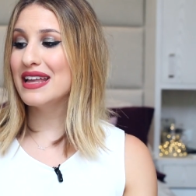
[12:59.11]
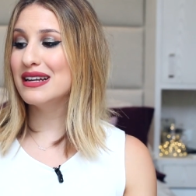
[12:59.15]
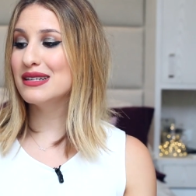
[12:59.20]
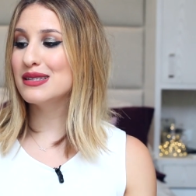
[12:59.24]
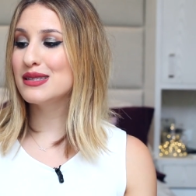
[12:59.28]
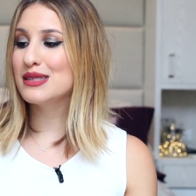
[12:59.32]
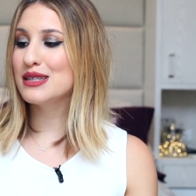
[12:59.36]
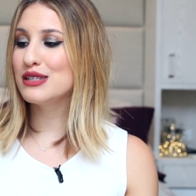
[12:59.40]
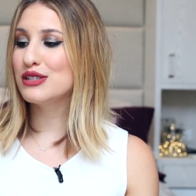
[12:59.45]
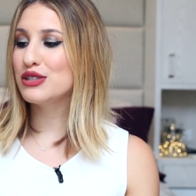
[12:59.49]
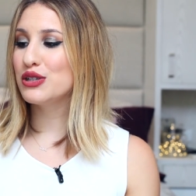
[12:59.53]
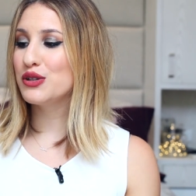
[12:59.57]
It
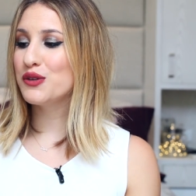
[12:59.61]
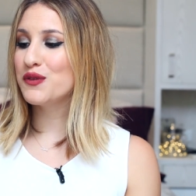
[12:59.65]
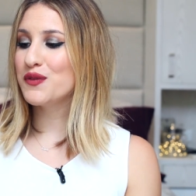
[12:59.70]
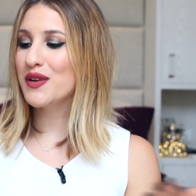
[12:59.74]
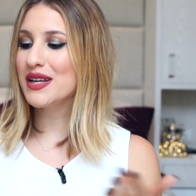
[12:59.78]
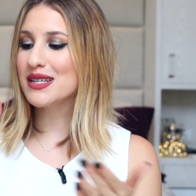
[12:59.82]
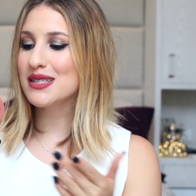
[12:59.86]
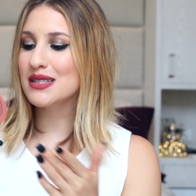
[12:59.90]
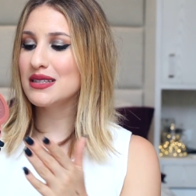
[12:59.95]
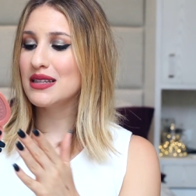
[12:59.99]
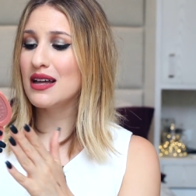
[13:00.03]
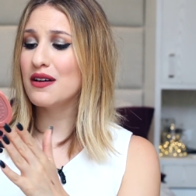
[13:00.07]
is the Too
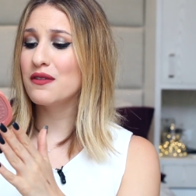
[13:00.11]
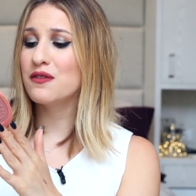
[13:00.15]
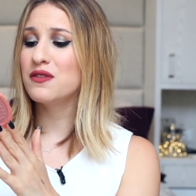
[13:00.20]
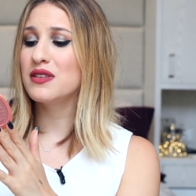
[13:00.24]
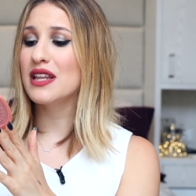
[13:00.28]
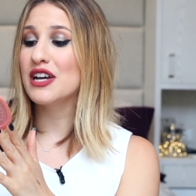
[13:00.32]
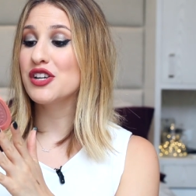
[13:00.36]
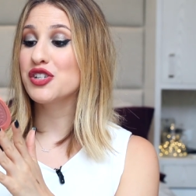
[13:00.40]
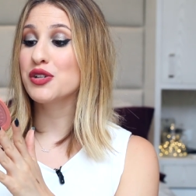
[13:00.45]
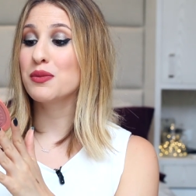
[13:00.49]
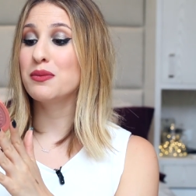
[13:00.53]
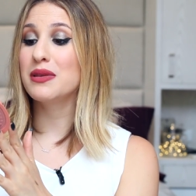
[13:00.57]
Faced Love
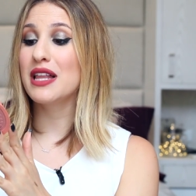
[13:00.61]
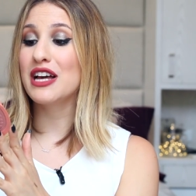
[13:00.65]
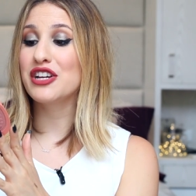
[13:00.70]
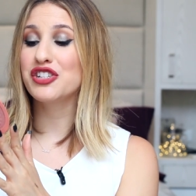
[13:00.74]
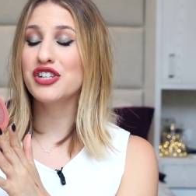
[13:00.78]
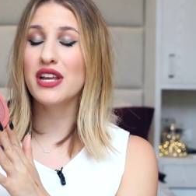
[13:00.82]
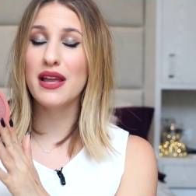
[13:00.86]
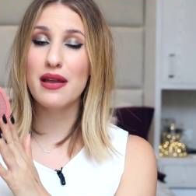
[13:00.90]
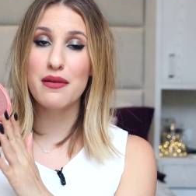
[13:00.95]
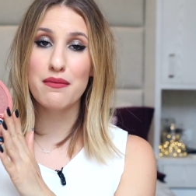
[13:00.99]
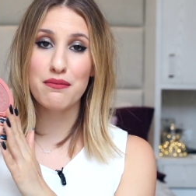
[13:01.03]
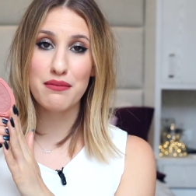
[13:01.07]
Flush
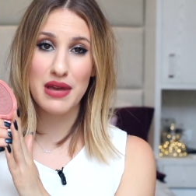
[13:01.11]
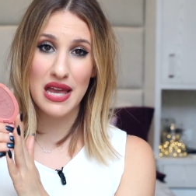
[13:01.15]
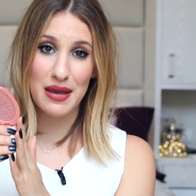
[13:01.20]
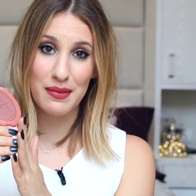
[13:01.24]
Blush in